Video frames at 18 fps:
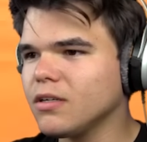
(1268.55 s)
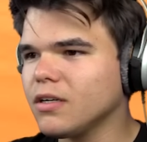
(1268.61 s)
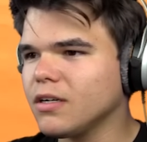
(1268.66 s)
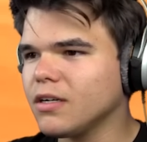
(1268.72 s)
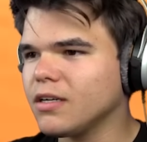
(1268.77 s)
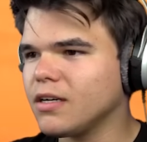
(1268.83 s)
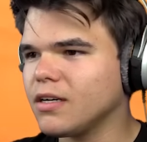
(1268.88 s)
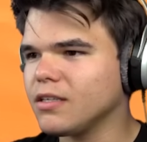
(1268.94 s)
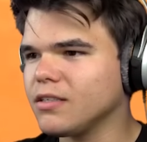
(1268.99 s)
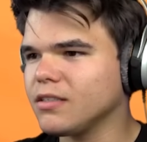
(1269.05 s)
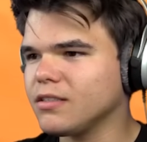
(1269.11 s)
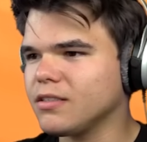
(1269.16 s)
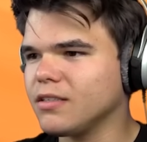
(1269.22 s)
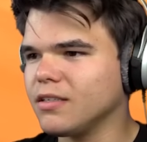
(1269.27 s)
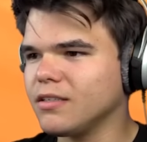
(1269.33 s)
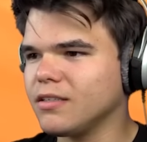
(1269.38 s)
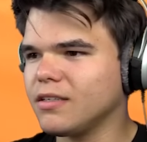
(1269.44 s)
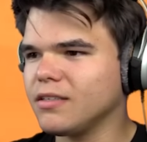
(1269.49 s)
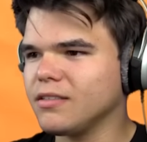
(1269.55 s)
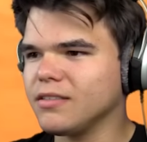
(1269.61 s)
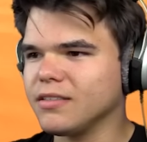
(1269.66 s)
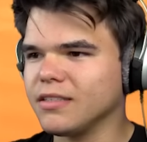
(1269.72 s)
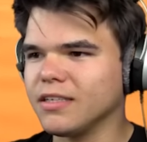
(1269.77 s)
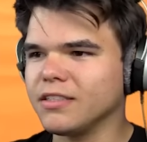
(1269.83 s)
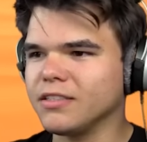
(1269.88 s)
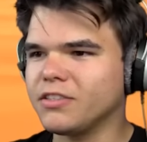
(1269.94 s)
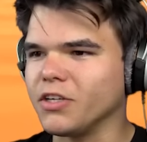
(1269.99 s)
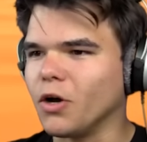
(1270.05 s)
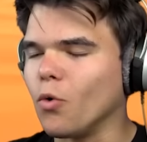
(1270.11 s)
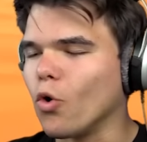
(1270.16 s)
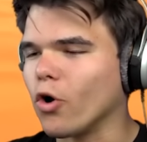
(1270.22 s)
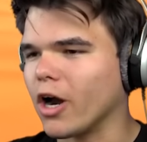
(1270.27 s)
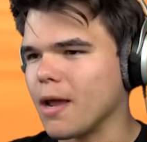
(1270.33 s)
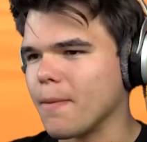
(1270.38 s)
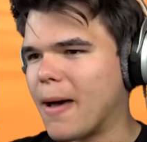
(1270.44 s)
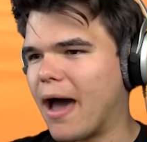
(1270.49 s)
The guns shoot it to separate. Don't
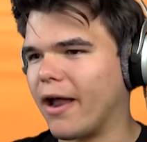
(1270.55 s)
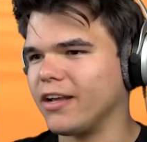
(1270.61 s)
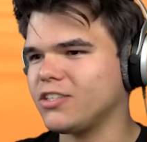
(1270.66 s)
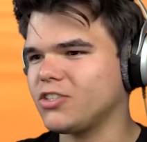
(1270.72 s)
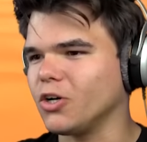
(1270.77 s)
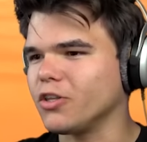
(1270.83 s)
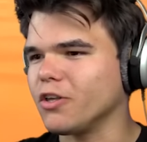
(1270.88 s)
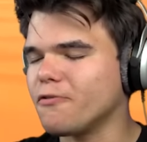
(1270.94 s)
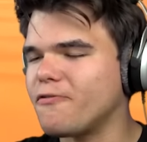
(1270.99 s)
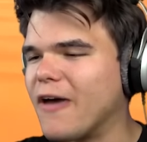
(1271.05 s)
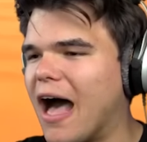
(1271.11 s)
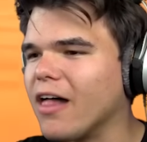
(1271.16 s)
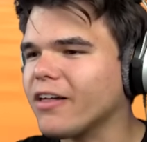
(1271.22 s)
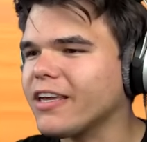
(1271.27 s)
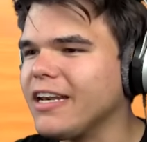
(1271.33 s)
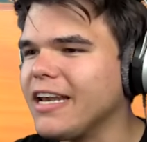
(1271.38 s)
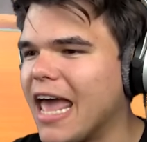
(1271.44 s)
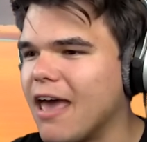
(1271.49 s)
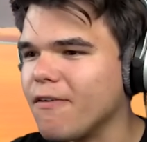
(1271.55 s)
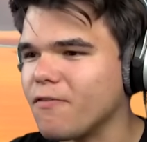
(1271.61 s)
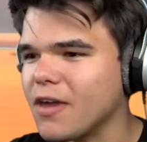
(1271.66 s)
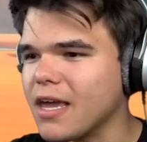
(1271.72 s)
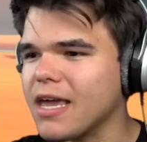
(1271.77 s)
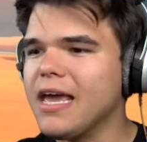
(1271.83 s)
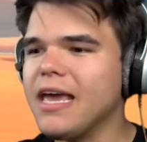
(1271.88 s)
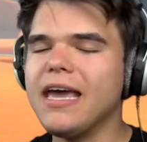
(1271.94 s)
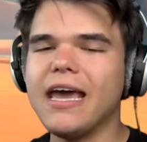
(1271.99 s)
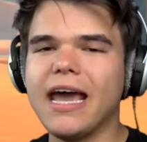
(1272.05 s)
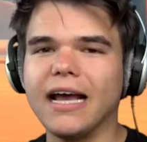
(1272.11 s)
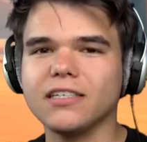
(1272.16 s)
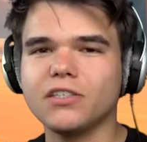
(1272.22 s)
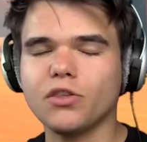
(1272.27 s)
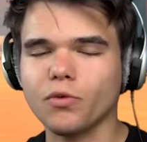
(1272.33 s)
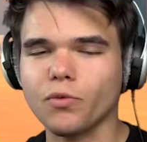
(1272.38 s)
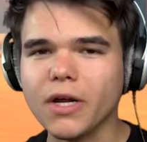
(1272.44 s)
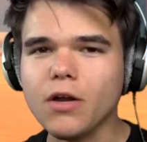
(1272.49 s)
worry about it. So the Falcon Heavy
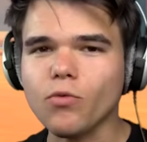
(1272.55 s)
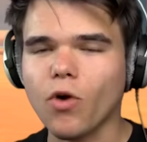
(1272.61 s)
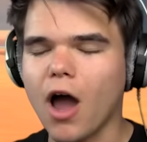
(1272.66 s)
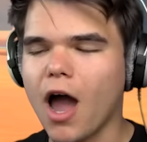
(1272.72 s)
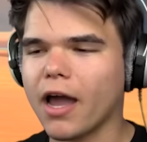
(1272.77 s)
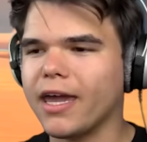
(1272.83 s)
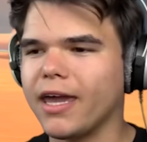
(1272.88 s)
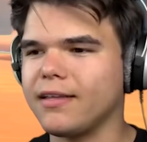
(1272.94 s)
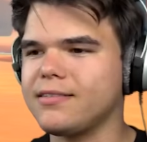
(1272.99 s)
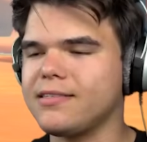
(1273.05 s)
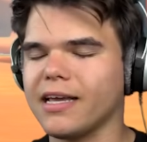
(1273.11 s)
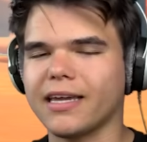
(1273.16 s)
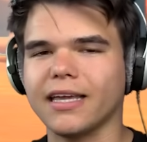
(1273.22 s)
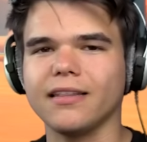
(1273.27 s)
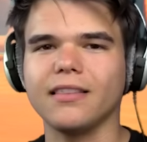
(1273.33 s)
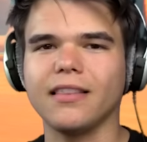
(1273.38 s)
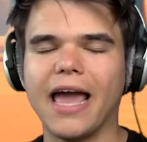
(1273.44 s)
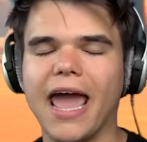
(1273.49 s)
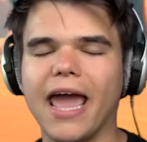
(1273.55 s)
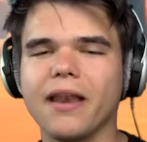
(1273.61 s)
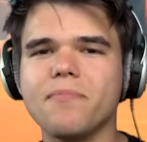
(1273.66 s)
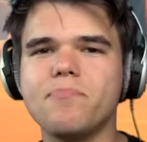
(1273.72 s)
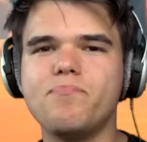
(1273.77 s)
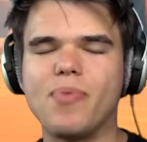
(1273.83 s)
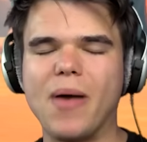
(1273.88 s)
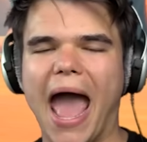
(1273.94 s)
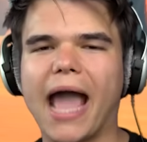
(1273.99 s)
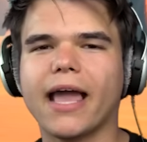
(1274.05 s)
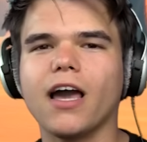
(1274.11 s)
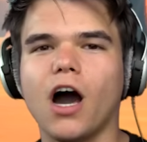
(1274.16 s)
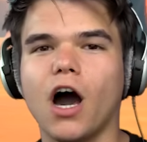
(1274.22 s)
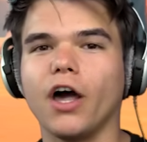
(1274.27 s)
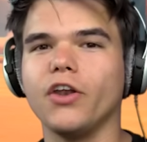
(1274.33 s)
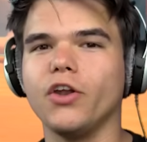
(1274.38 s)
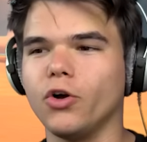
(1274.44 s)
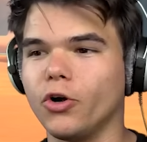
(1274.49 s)
has 3 rockets that can land back
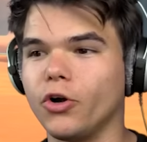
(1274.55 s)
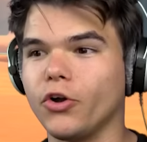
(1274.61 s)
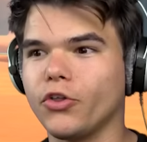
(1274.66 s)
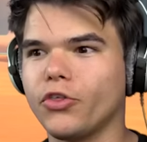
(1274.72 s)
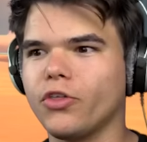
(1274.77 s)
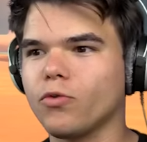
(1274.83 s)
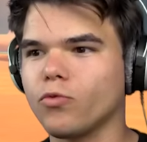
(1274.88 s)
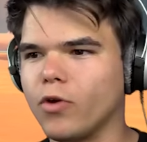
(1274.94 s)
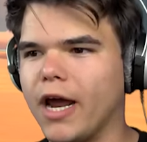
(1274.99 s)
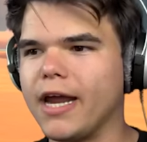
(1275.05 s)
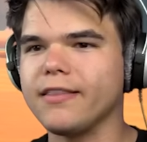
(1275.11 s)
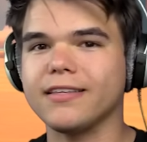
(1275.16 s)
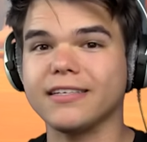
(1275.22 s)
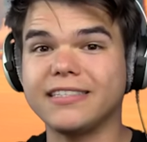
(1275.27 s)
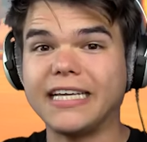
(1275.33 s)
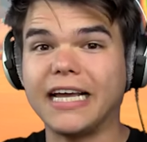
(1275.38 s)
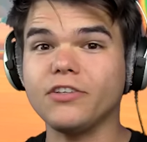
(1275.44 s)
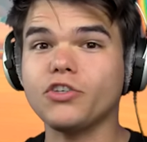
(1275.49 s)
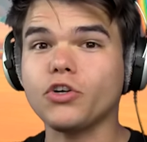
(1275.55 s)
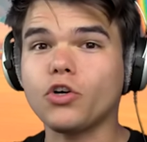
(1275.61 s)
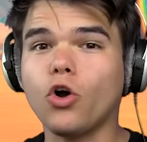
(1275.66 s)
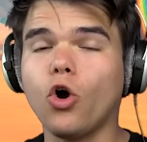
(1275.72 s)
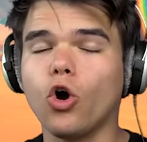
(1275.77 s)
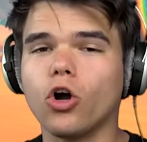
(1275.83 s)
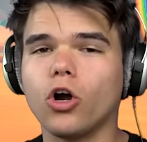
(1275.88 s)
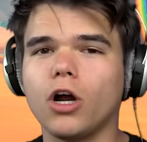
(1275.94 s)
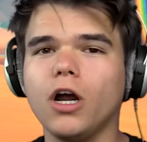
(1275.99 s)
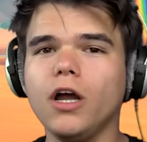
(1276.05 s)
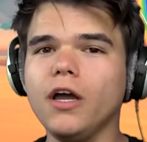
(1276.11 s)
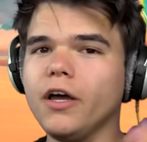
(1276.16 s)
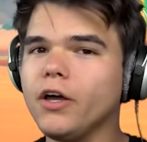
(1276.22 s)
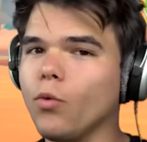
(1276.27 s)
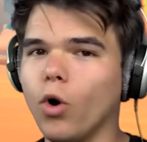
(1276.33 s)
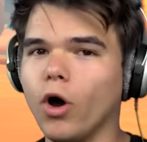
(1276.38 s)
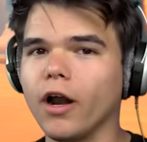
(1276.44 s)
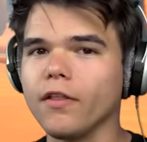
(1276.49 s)
on Earth, right? The center core,
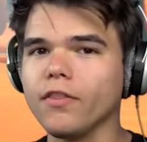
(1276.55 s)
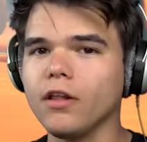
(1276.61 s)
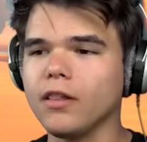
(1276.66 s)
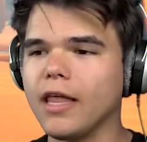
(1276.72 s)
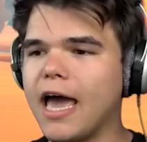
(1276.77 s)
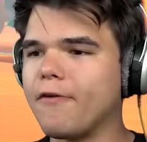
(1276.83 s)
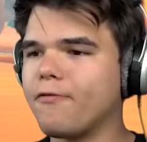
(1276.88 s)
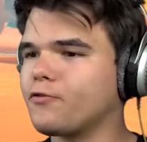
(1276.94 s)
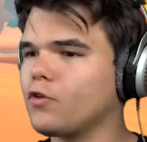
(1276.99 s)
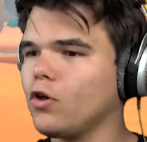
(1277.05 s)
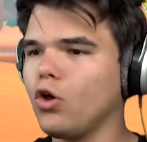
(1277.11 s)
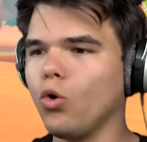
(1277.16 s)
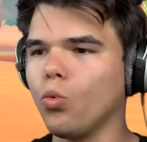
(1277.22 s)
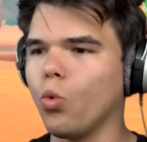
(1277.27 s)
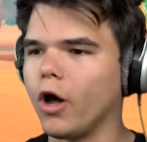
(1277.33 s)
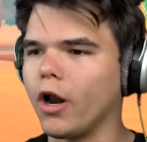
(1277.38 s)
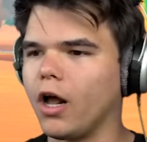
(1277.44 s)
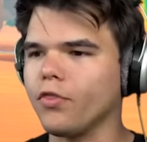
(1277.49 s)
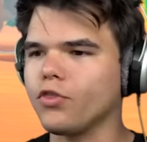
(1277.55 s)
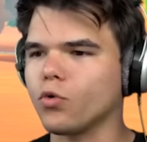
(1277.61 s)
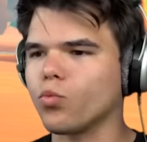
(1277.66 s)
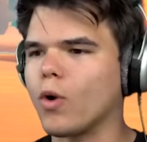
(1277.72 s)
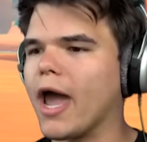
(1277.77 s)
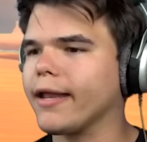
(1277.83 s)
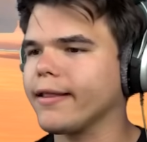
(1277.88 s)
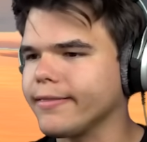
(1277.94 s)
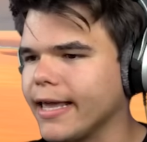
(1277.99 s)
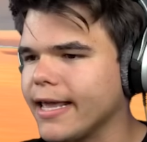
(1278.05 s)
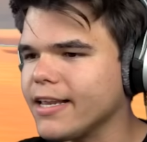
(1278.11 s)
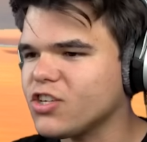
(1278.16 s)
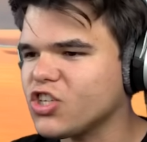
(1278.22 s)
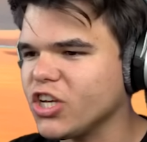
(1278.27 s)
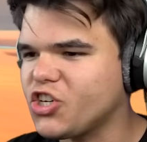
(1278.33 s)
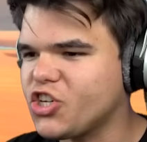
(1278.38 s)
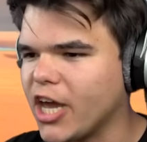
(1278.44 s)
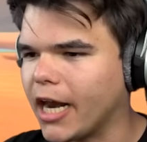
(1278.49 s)
one on the left, one on the right. Ladies
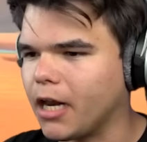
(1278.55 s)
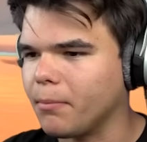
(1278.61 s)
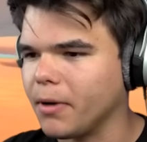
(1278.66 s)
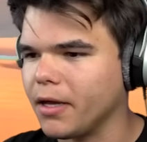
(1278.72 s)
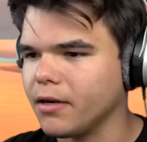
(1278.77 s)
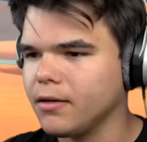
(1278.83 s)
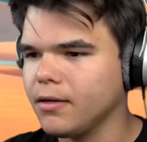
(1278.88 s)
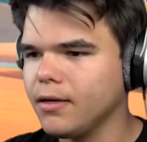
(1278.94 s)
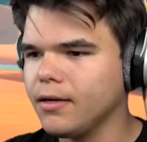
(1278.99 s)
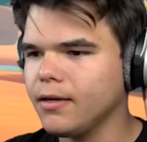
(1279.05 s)
and gentlemen,